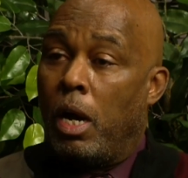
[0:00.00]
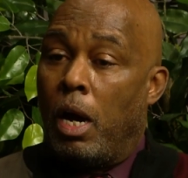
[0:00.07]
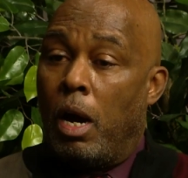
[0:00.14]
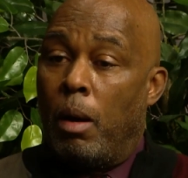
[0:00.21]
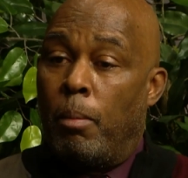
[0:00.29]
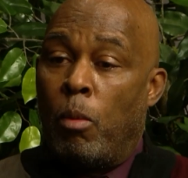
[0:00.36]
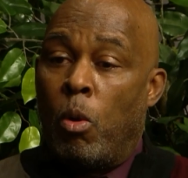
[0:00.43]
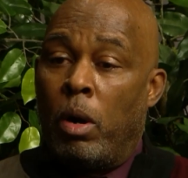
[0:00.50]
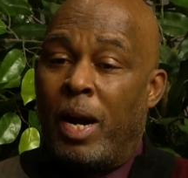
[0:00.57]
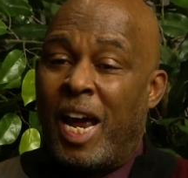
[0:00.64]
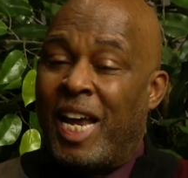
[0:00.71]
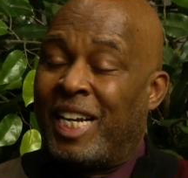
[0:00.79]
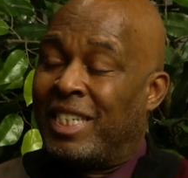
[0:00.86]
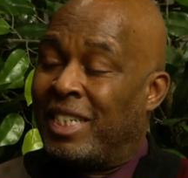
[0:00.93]
More
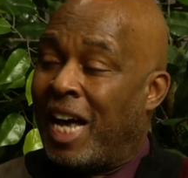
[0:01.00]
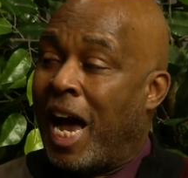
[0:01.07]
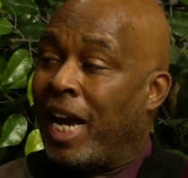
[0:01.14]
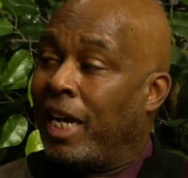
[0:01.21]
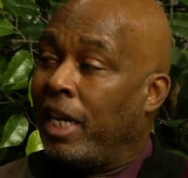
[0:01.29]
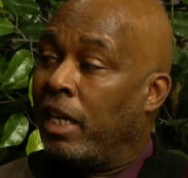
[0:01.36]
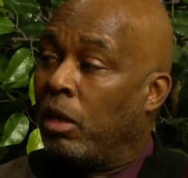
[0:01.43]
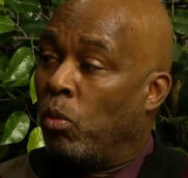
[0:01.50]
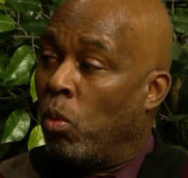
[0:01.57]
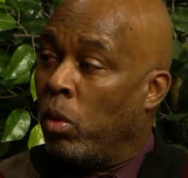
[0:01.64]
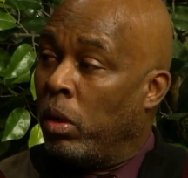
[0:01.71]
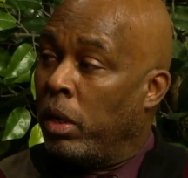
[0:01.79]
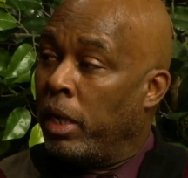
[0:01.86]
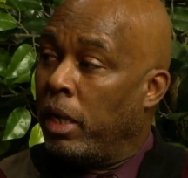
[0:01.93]
anxiety or
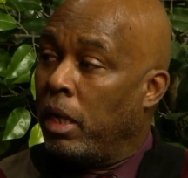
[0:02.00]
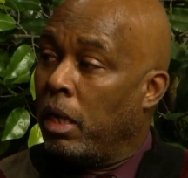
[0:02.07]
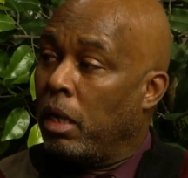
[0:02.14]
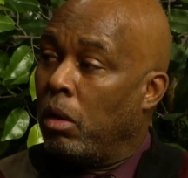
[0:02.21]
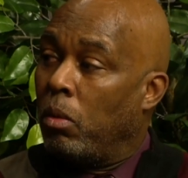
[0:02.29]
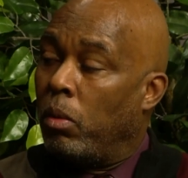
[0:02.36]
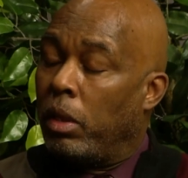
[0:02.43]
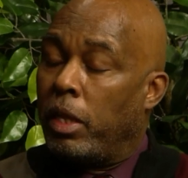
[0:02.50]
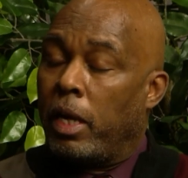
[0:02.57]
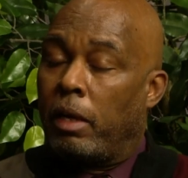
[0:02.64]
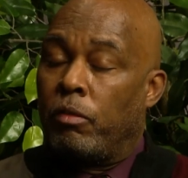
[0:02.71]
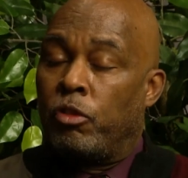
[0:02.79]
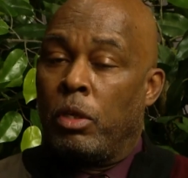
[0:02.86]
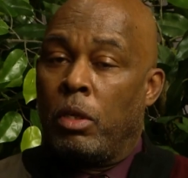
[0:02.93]
worry. When we
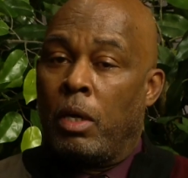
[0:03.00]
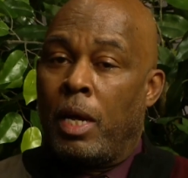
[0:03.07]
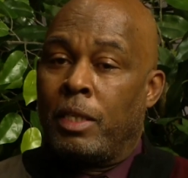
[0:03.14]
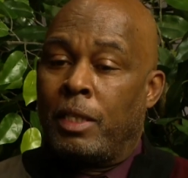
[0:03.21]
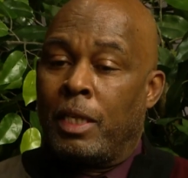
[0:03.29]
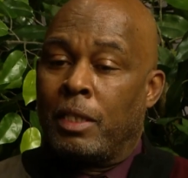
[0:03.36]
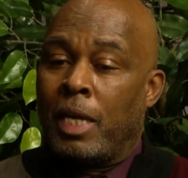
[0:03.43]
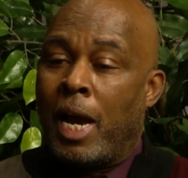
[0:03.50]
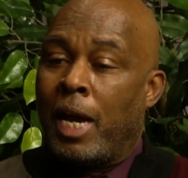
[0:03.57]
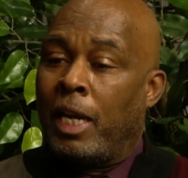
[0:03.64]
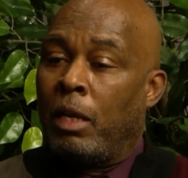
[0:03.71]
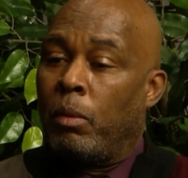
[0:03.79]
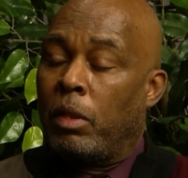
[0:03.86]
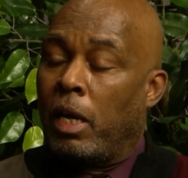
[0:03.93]
think of generalized
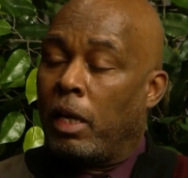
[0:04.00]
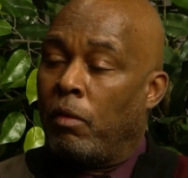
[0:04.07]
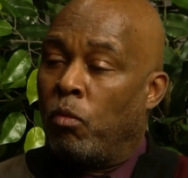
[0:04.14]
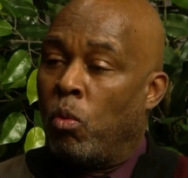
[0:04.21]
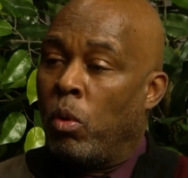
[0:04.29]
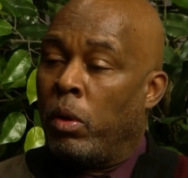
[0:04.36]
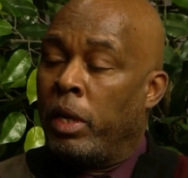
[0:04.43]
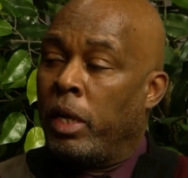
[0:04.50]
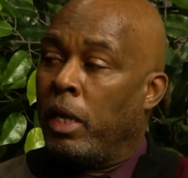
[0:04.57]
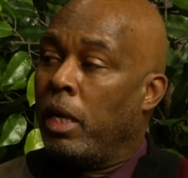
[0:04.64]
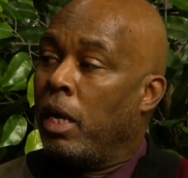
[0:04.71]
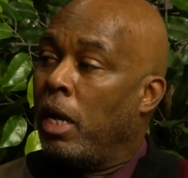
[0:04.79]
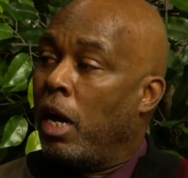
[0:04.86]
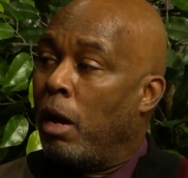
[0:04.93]
anxiety, we think of worry
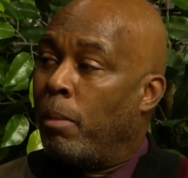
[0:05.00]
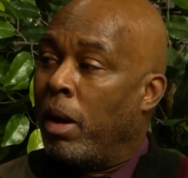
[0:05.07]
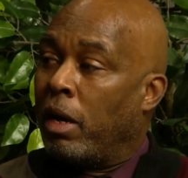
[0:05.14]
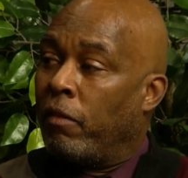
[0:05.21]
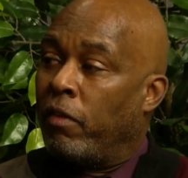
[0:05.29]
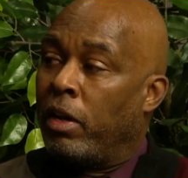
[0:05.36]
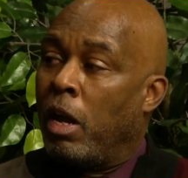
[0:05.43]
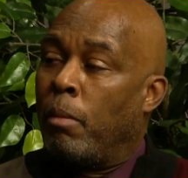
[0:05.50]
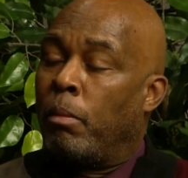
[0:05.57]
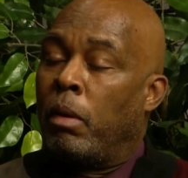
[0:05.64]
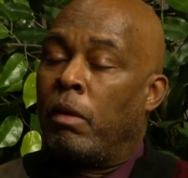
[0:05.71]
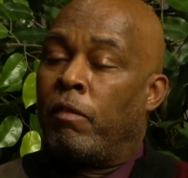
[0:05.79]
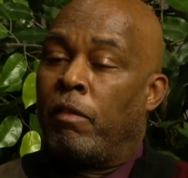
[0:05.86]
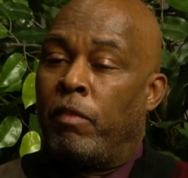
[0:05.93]
about a
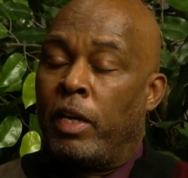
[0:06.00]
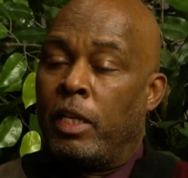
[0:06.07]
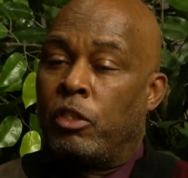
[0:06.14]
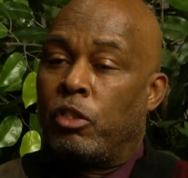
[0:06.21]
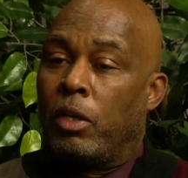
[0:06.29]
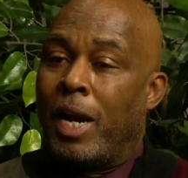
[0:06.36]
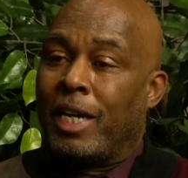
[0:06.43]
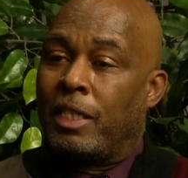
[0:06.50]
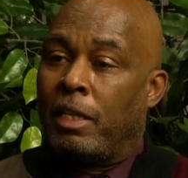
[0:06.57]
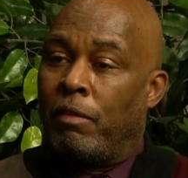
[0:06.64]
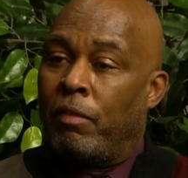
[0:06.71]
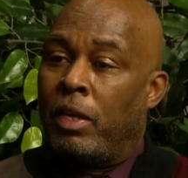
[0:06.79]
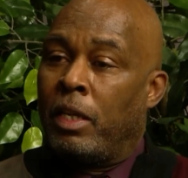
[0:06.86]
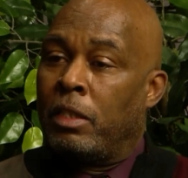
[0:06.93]
number of events or
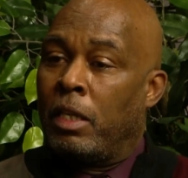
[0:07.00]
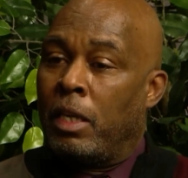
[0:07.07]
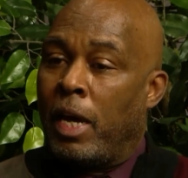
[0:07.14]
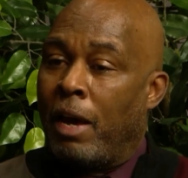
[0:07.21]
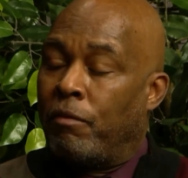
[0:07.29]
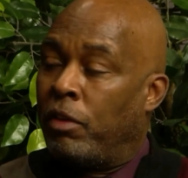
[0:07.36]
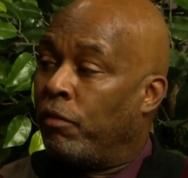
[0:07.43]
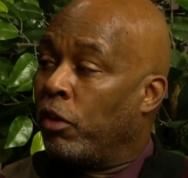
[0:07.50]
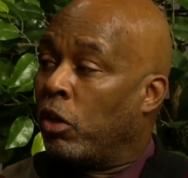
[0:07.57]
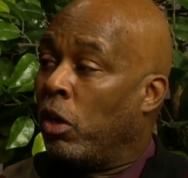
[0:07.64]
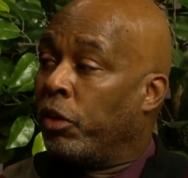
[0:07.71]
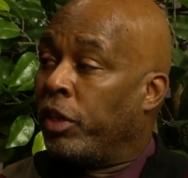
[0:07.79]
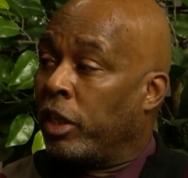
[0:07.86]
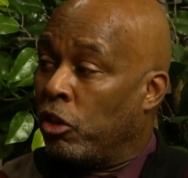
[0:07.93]
activities, and they have
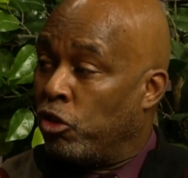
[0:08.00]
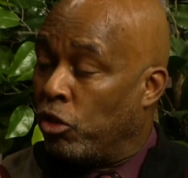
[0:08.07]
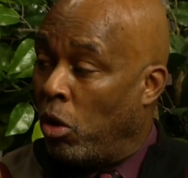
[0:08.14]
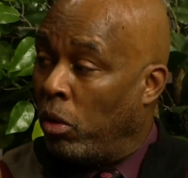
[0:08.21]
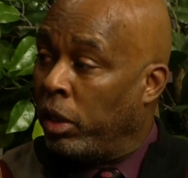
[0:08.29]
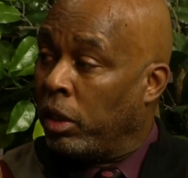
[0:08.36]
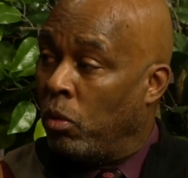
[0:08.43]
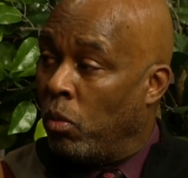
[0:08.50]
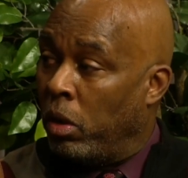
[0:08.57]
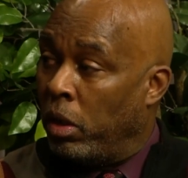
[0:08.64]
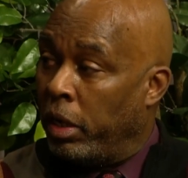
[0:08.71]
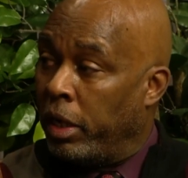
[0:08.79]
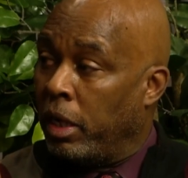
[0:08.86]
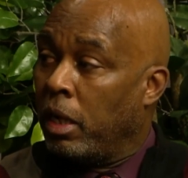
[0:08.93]
difficulty controlling the
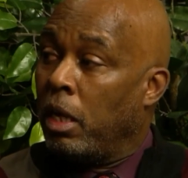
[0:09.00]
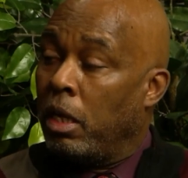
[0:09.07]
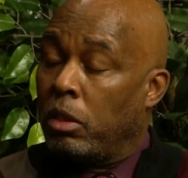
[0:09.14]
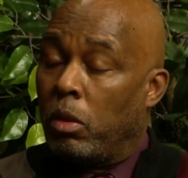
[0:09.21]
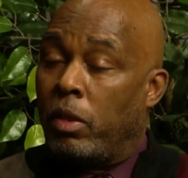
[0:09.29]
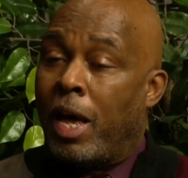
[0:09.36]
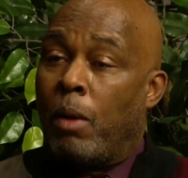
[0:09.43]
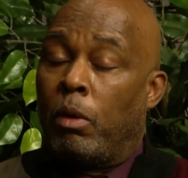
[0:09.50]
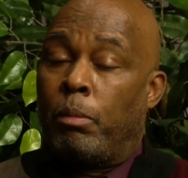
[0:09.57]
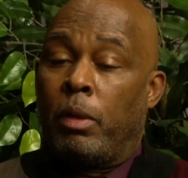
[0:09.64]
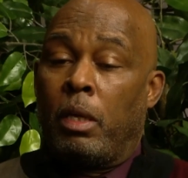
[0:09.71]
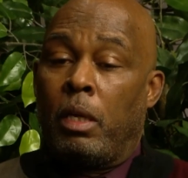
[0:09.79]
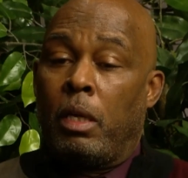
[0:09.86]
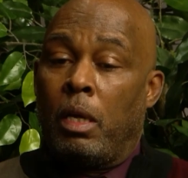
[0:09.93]
worry. So that would
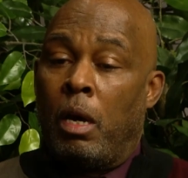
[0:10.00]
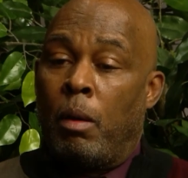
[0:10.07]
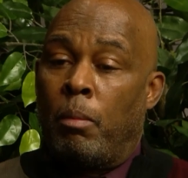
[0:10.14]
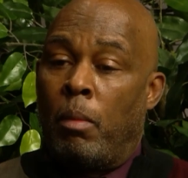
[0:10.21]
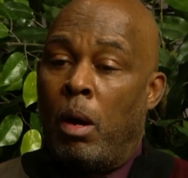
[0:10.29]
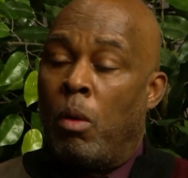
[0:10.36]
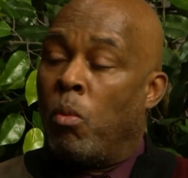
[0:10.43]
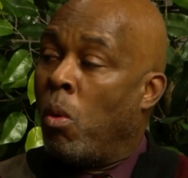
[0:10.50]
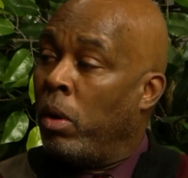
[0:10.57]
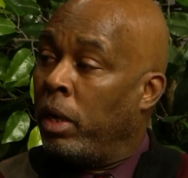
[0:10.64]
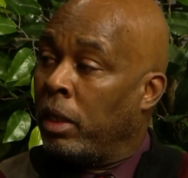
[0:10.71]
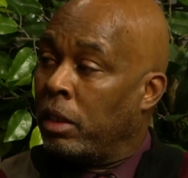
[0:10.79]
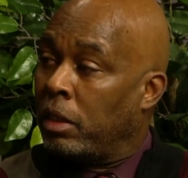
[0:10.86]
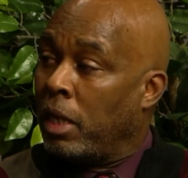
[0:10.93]
be a
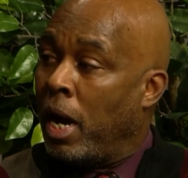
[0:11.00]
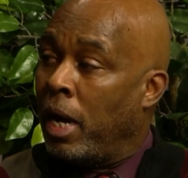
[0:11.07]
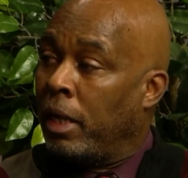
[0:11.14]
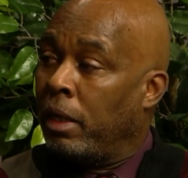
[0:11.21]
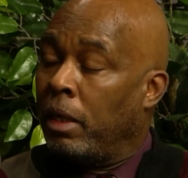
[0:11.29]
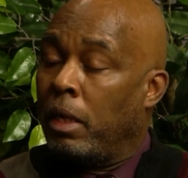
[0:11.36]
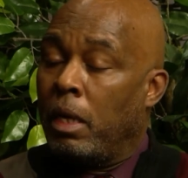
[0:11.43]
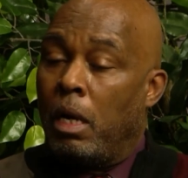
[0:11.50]
warning sign.